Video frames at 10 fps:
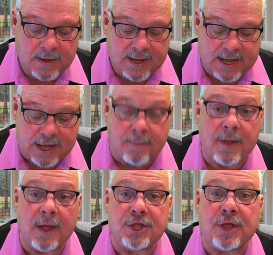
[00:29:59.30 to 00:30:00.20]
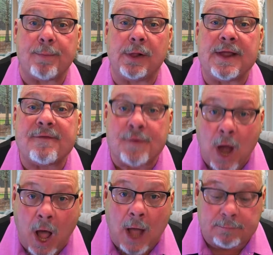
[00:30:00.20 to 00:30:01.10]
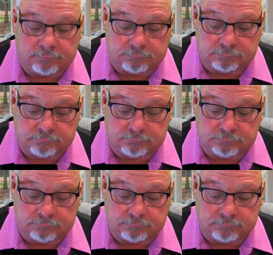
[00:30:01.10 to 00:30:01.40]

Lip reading: him, ye believe not.